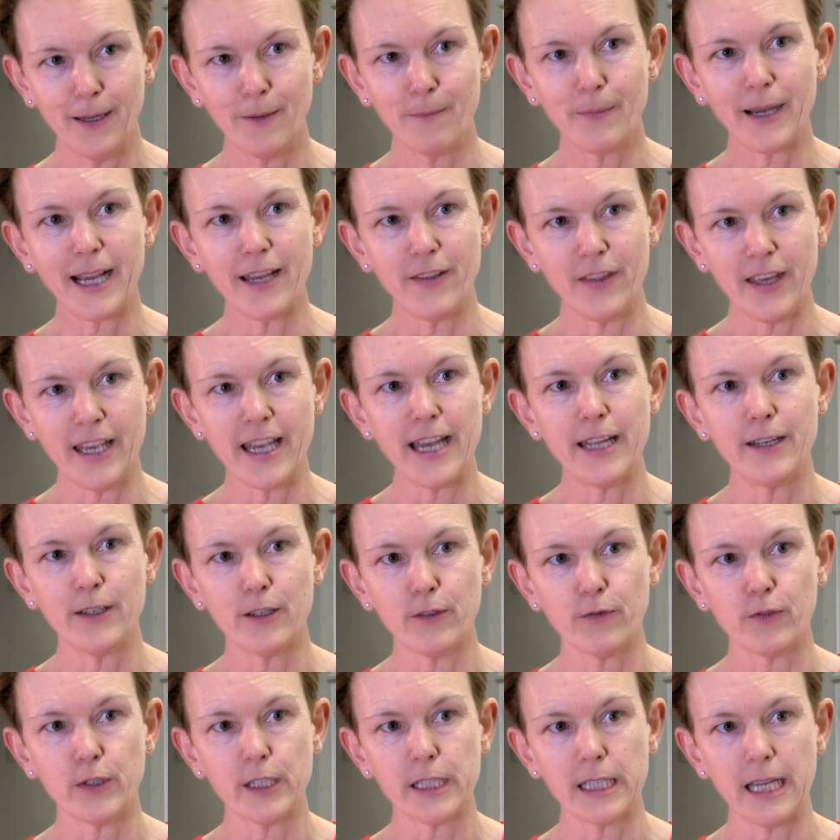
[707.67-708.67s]
By the end
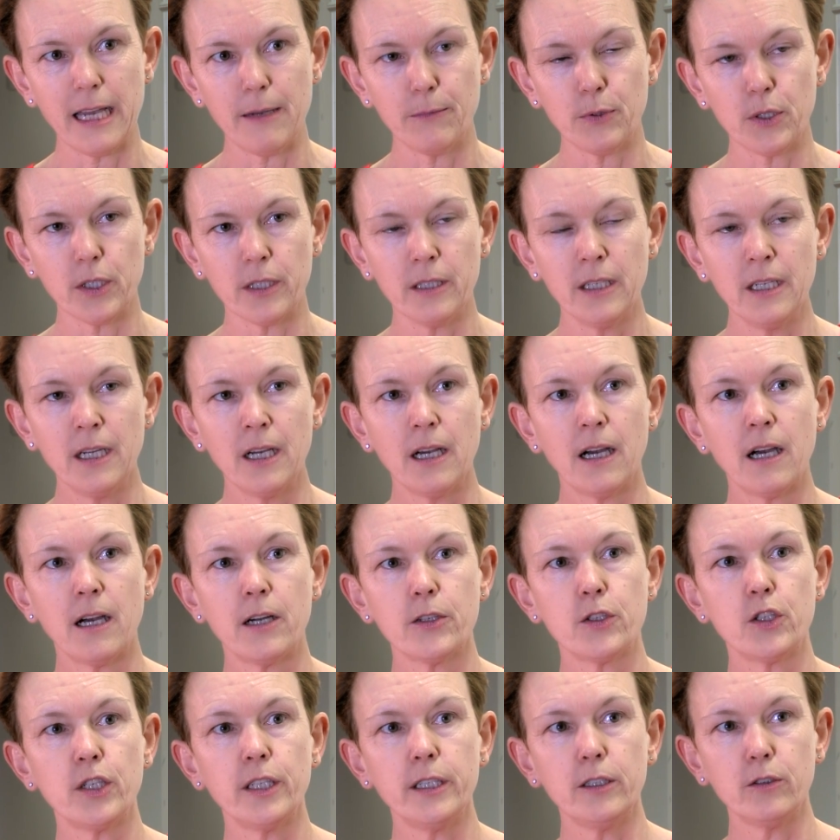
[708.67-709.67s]
of reception,
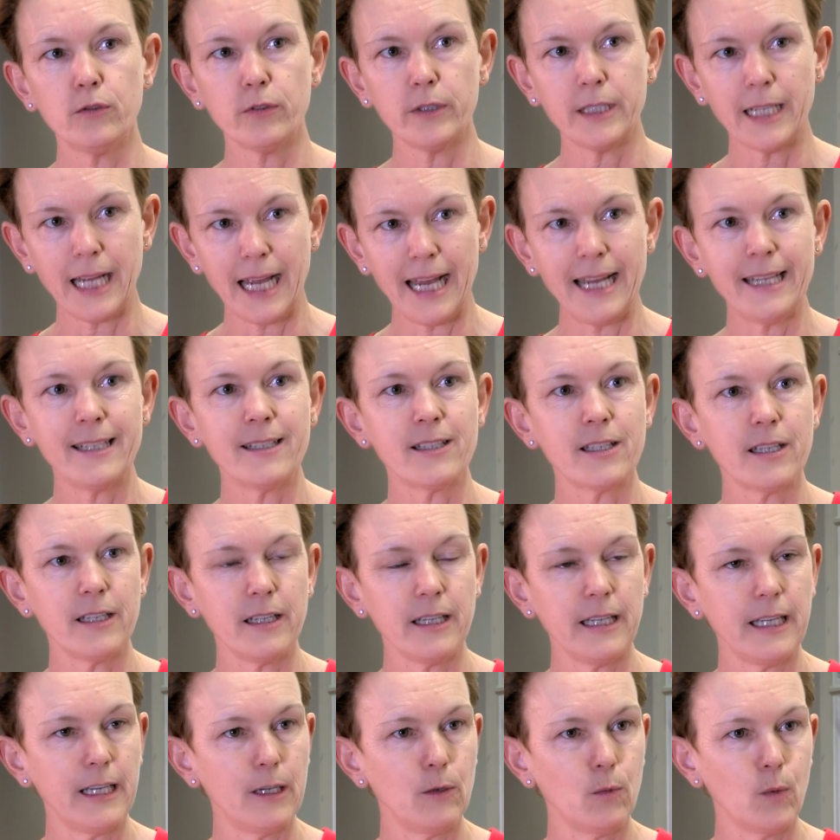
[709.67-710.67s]
our children enter
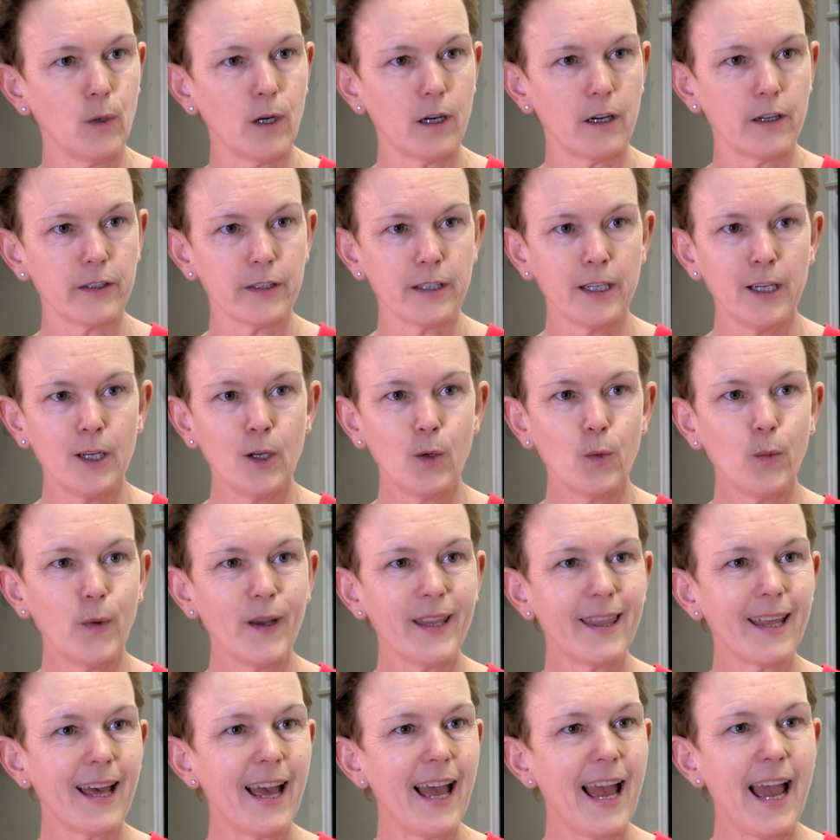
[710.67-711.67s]
year one
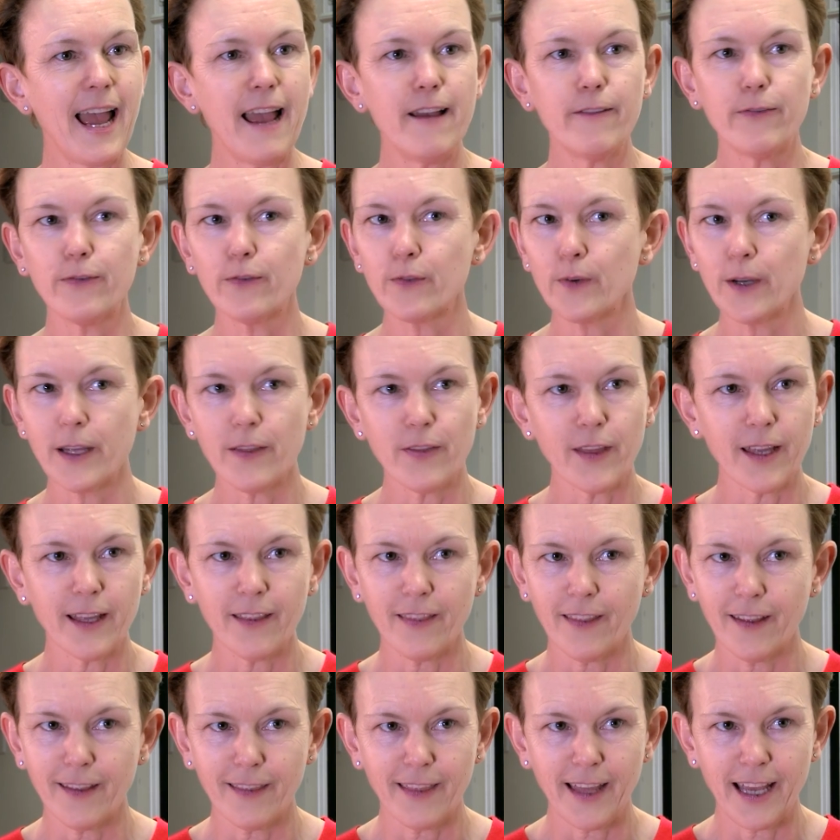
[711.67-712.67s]
with
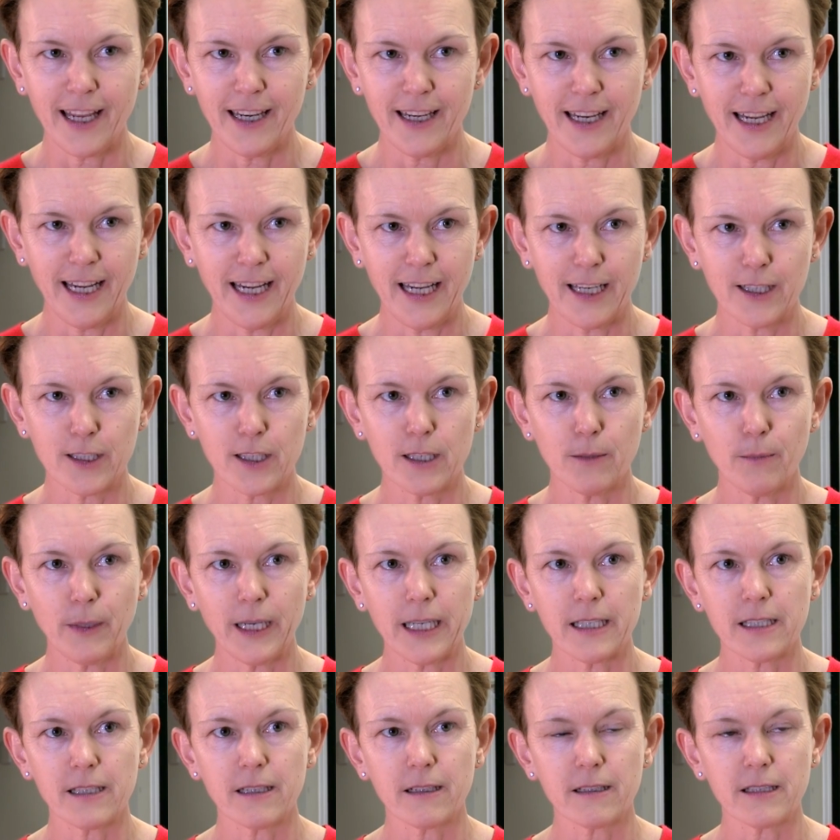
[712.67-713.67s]
everything that they need to
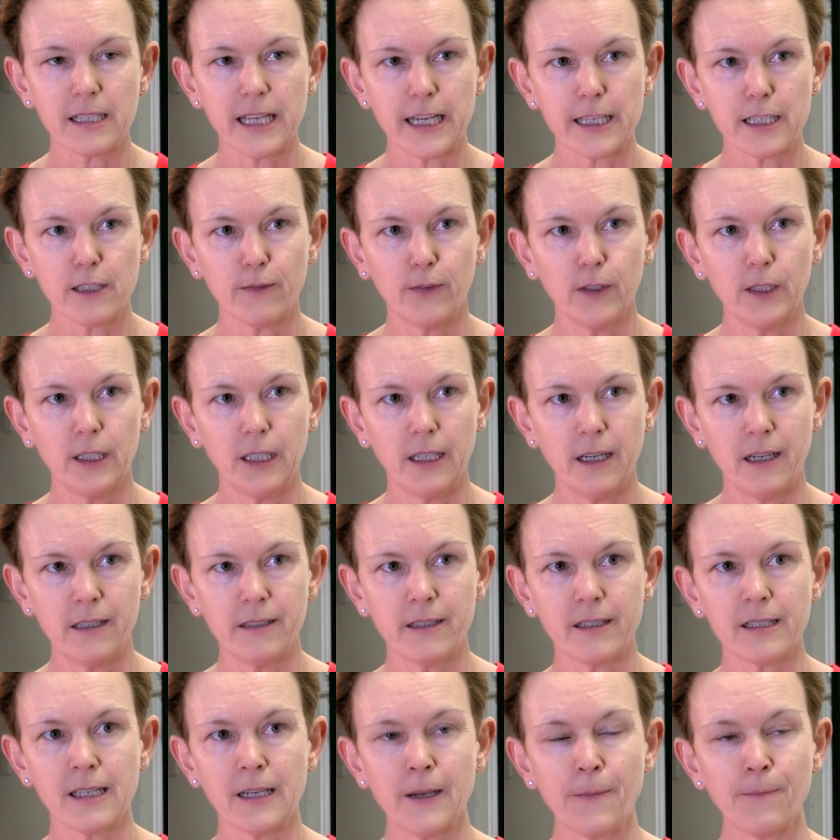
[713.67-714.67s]
be successful
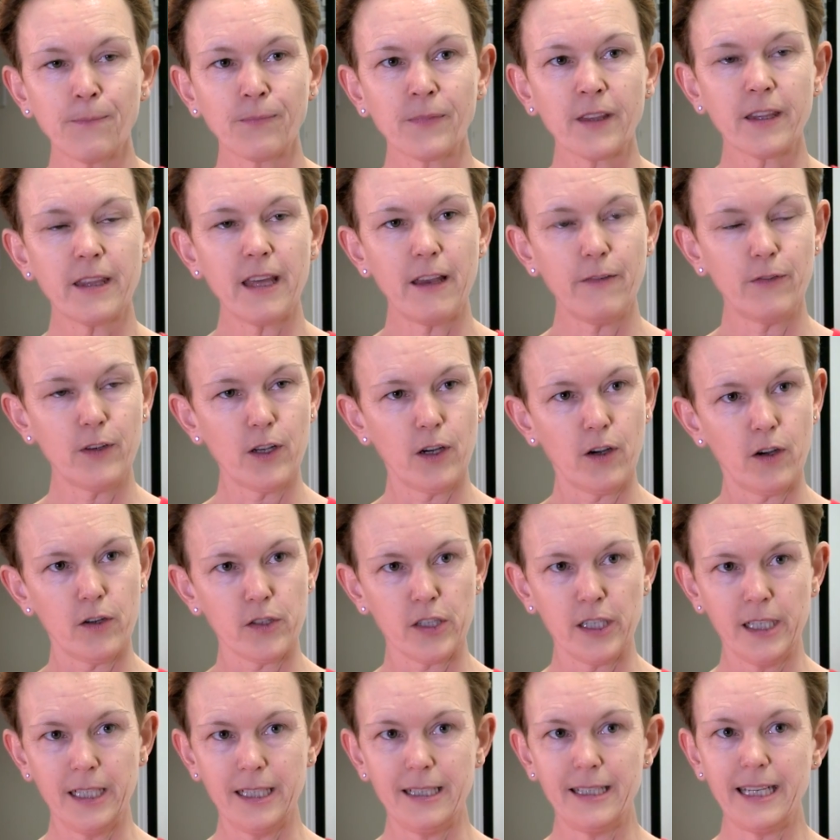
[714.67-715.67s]
learners. They've
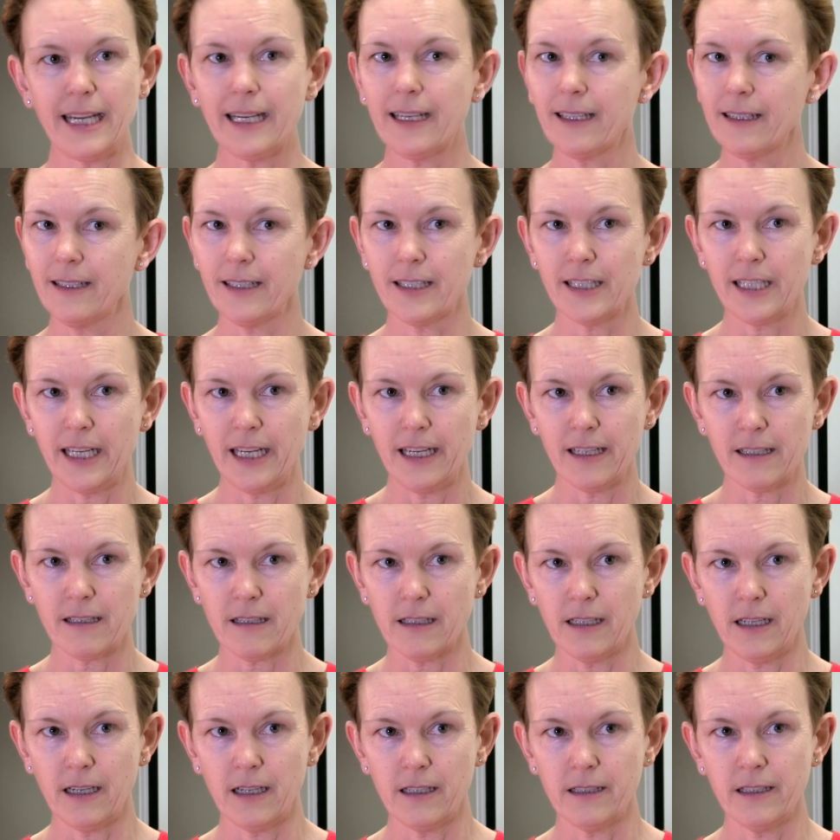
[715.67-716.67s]
got dignity as
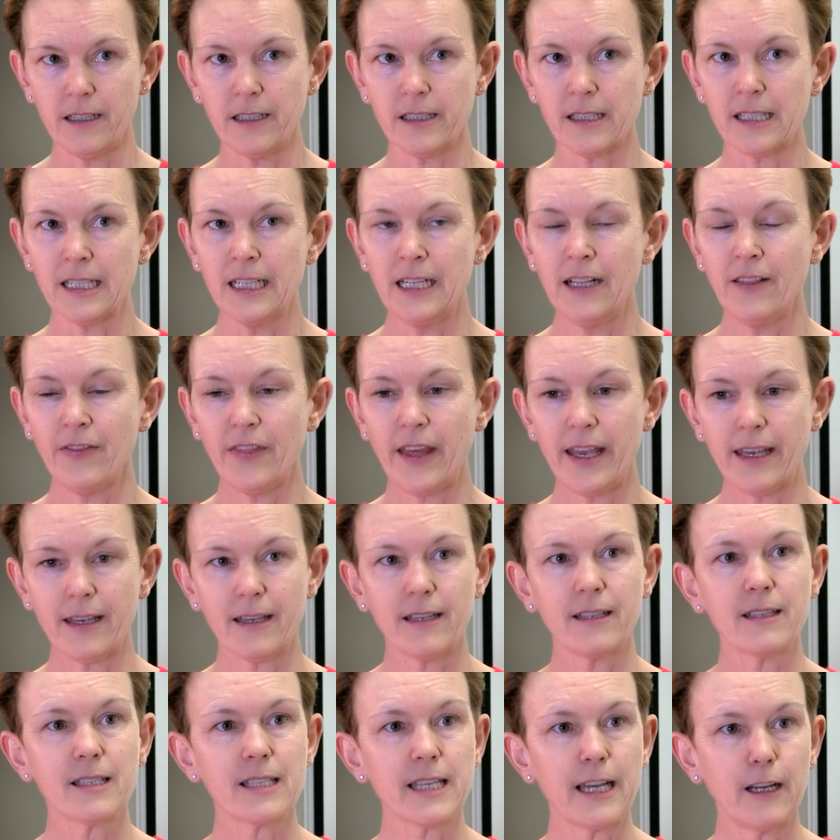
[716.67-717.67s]
learners, they
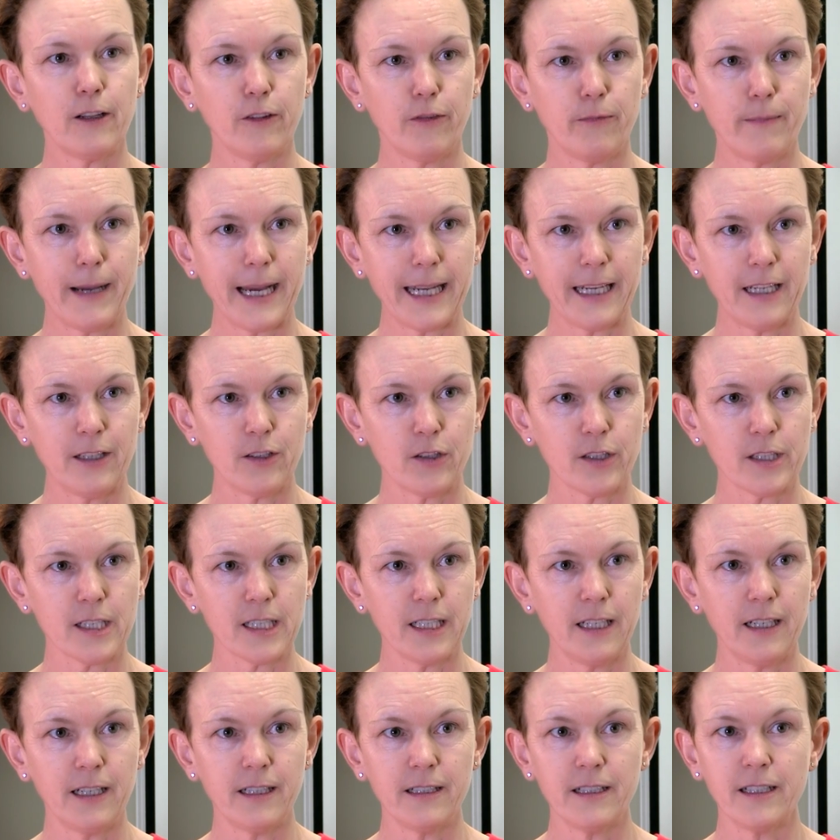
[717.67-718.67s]
can self-manage as
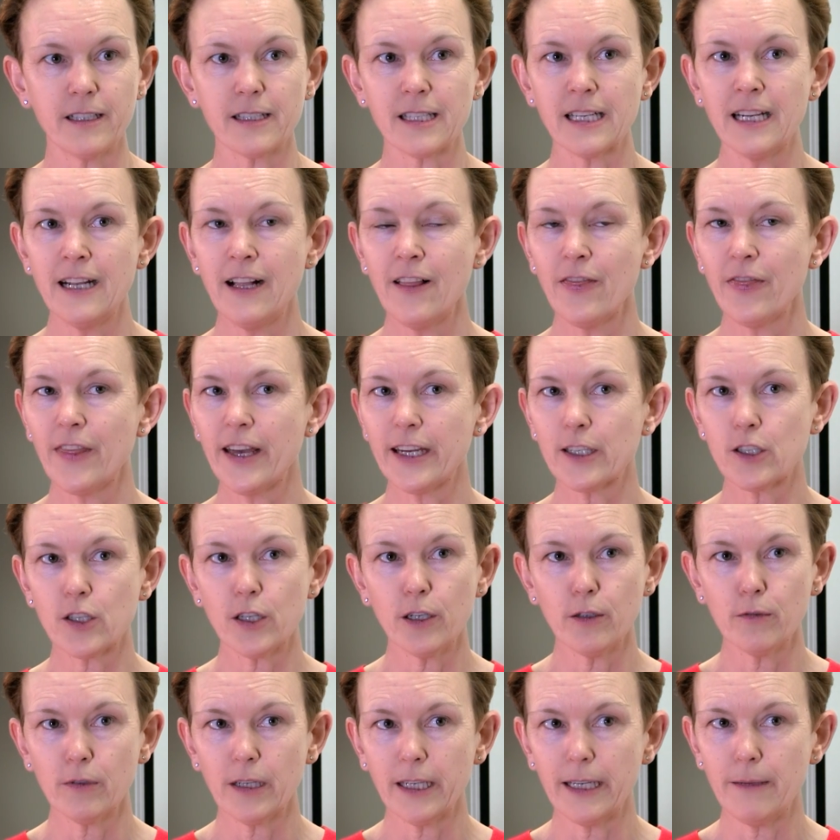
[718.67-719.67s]
learners, they're
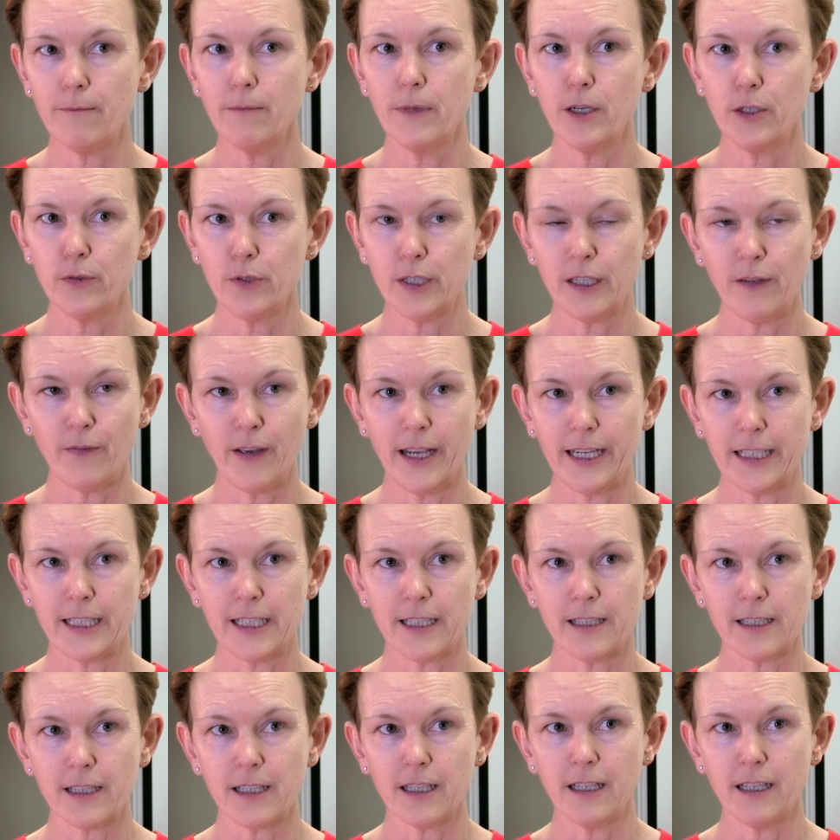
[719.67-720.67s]
totally motivated as